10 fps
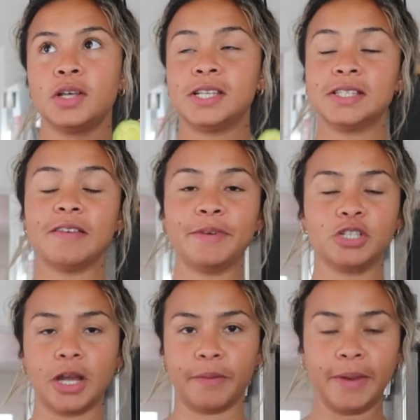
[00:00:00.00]
Since I've been
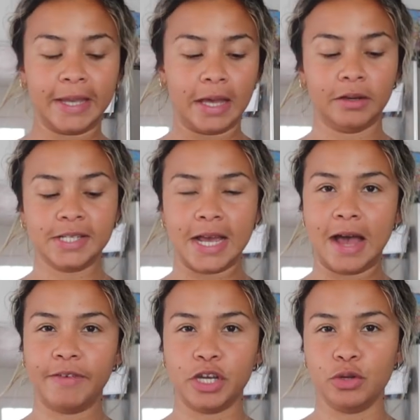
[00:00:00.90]
tracking my calories, I
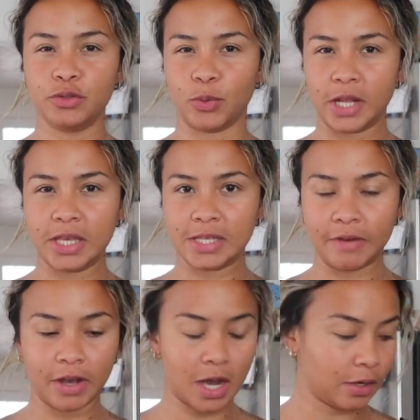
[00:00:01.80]
haven't used one of these
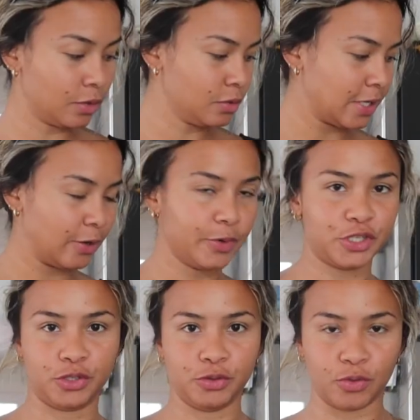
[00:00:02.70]
avocados. I always
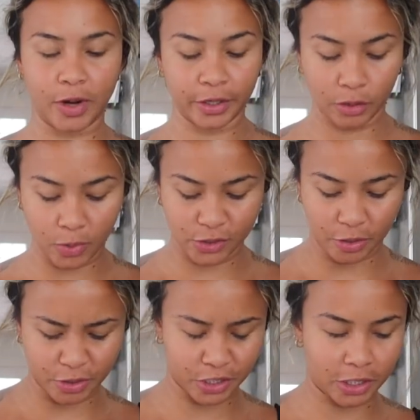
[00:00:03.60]
just use the regular one. So
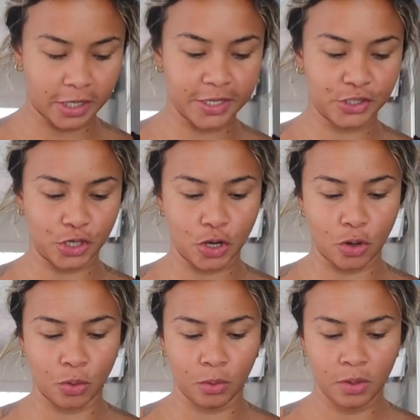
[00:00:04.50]
I'm just curious to
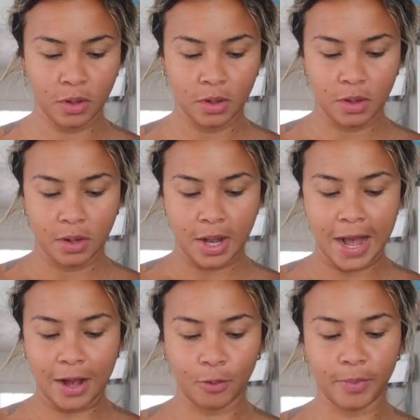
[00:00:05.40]
know
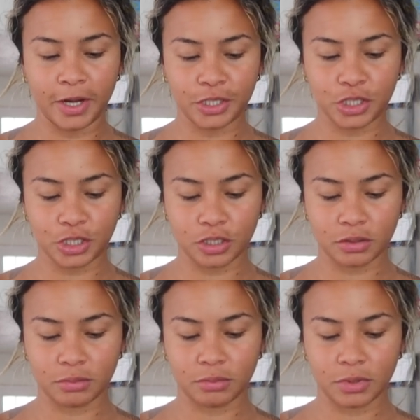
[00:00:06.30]
how much
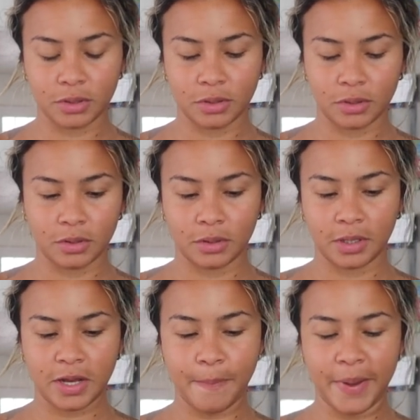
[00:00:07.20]

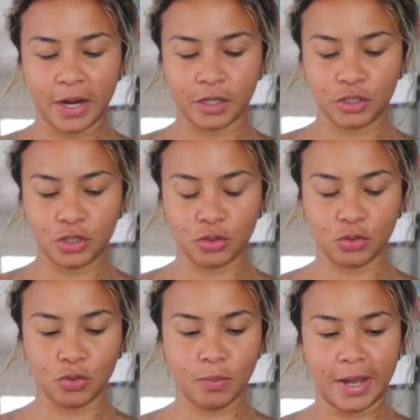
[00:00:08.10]
compared
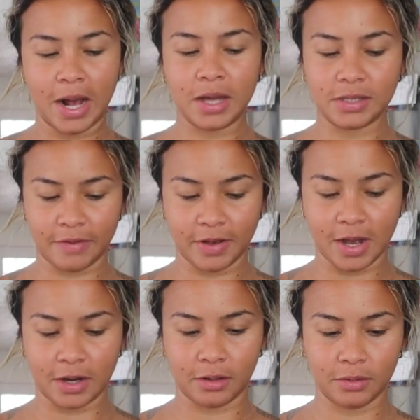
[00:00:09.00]
to my Haas
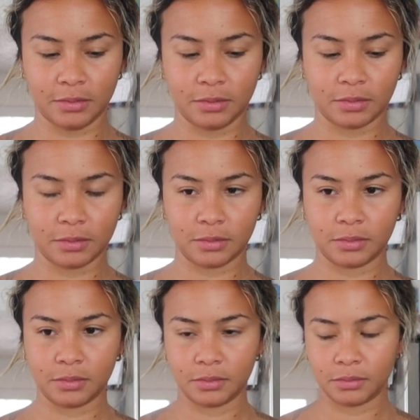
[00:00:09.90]
avocado
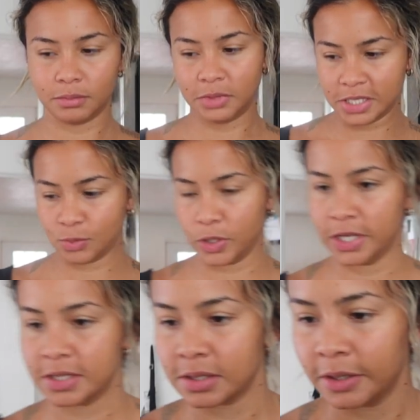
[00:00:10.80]
this one
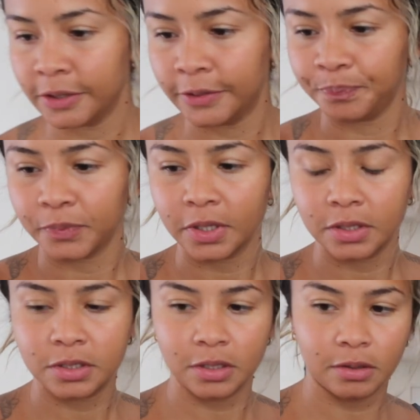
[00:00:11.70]
is.